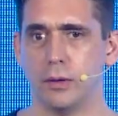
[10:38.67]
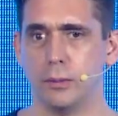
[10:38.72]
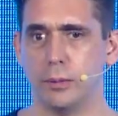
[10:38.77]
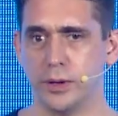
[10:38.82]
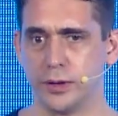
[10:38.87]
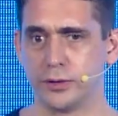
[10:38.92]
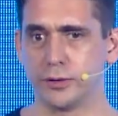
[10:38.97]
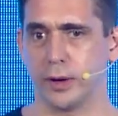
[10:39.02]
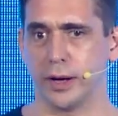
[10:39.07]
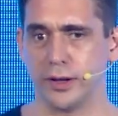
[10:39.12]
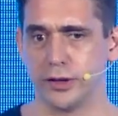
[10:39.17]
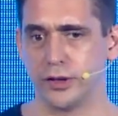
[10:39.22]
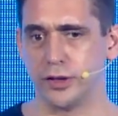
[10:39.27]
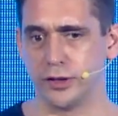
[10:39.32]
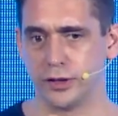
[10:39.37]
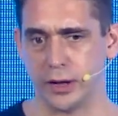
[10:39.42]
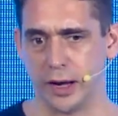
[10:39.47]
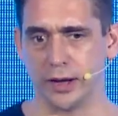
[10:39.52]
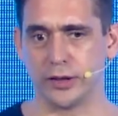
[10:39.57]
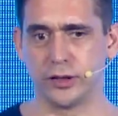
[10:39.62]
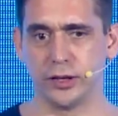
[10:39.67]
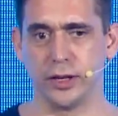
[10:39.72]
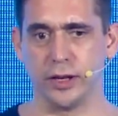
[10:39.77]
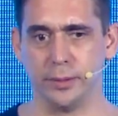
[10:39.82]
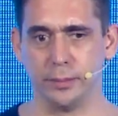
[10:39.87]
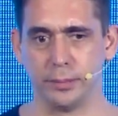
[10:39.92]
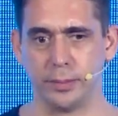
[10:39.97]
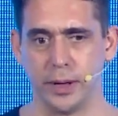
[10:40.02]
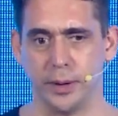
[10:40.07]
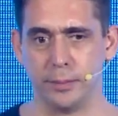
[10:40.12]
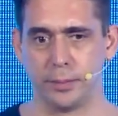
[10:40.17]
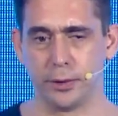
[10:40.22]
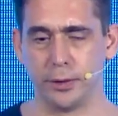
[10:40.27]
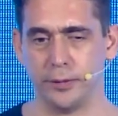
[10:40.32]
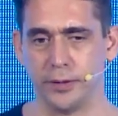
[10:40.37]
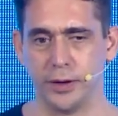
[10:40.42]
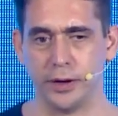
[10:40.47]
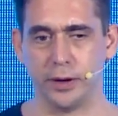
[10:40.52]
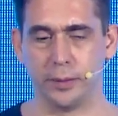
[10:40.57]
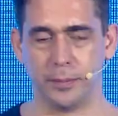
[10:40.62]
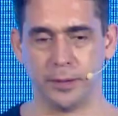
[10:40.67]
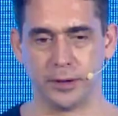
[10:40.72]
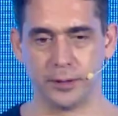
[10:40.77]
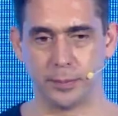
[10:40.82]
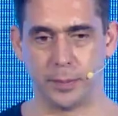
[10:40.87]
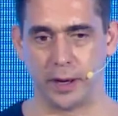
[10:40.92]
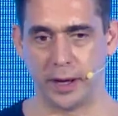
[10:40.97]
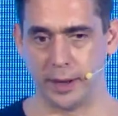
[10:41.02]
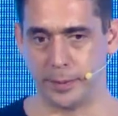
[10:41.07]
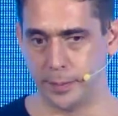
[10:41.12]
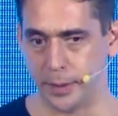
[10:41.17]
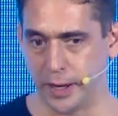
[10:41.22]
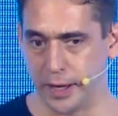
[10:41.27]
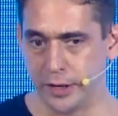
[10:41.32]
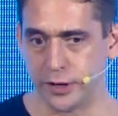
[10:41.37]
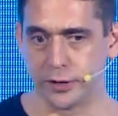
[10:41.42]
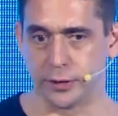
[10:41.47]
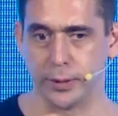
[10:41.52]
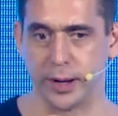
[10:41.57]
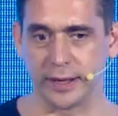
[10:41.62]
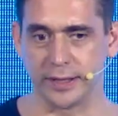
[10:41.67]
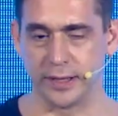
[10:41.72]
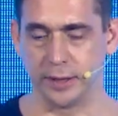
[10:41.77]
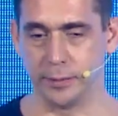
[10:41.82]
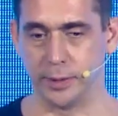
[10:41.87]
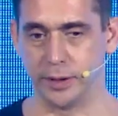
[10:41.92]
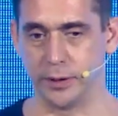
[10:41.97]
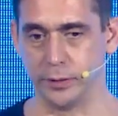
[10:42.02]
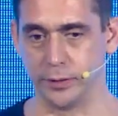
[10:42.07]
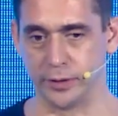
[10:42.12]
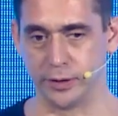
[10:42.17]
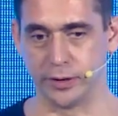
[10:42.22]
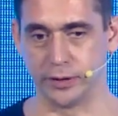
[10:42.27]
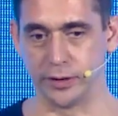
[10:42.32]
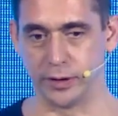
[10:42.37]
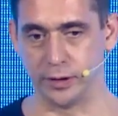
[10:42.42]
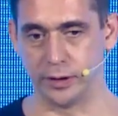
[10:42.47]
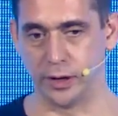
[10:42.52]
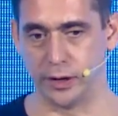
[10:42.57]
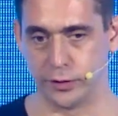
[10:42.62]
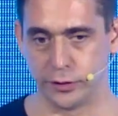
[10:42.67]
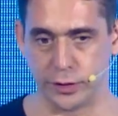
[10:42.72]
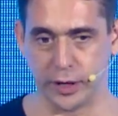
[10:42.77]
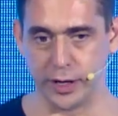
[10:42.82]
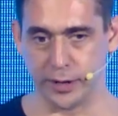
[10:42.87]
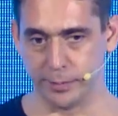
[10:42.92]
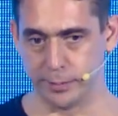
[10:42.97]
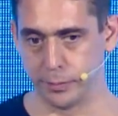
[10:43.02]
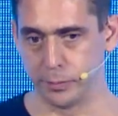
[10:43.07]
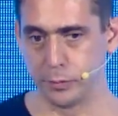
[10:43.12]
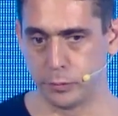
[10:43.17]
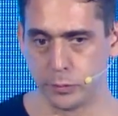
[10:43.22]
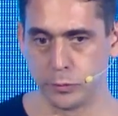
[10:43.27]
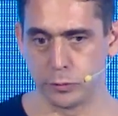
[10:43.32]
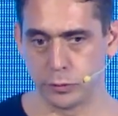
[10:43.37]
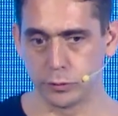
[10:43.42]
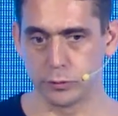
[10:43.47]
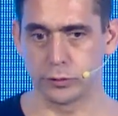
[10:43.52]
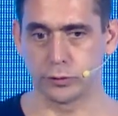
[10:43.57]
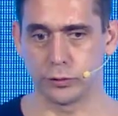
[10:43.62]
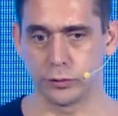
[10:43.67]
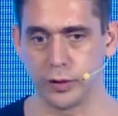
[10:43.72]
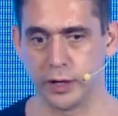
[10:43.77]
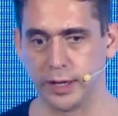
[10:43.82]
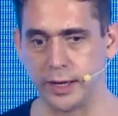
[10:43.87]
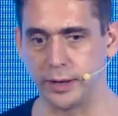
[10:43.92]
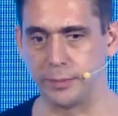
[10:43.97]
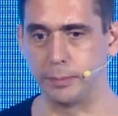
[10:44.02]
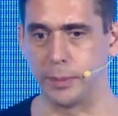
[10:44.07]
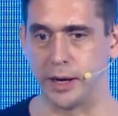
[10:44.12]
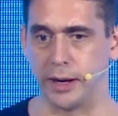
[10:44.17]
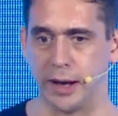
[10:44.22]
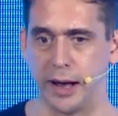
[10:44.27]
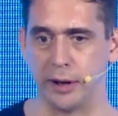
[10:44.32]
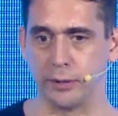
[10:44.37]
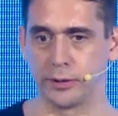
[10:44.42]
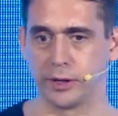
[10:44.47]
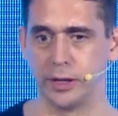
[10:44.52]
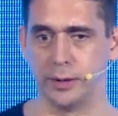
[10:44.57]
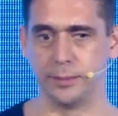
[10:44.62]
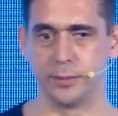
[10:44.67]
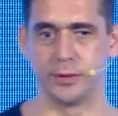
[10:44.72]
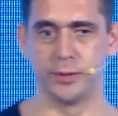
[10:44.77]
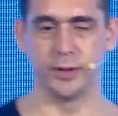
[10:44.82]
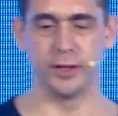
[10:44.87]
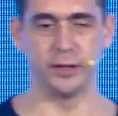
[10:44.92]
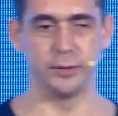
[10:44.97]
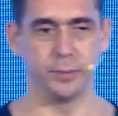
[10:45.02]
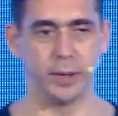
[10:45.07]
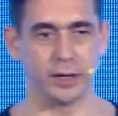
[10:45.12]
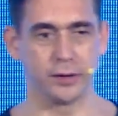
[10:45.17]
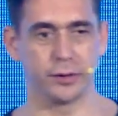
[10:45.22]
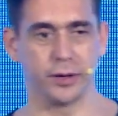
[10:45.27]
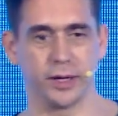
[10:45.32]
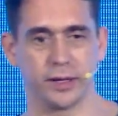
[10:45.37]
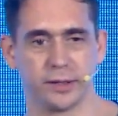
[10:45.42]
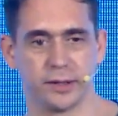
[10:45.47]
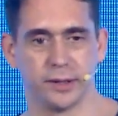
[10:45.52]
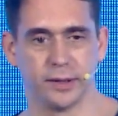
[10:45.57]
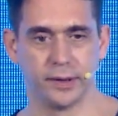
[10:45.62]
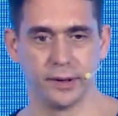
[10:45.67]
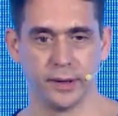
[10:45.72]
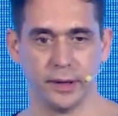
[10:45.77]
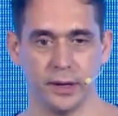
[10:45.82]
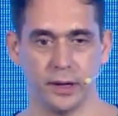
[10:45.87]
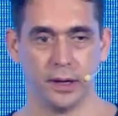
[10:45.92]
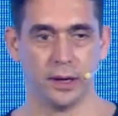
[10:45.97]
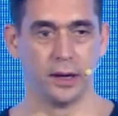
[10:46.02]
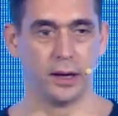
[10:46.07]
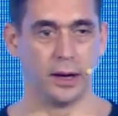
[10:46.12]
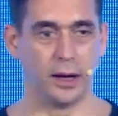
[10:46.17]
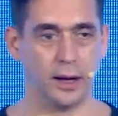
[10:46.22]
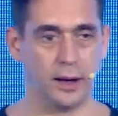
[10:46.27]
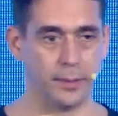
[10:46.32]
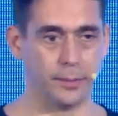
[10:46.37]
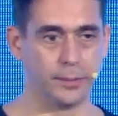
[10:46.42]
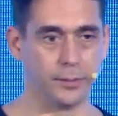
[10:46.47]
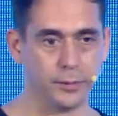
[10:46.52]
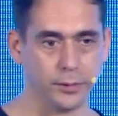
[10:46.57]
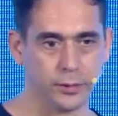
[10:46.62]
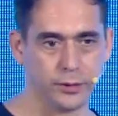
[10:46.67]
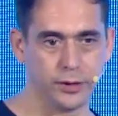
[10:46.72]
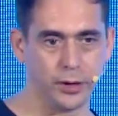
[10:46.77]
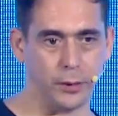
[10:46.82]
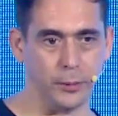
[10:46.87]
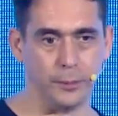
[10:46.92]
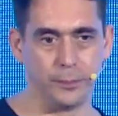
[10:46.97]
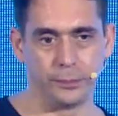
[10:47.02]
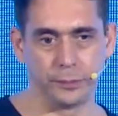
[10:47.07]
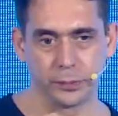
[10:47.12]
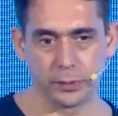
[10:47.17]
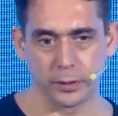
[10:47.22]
strategies to actually improve the numbers by interacting with users and trying to get better outcomes for these metrics. So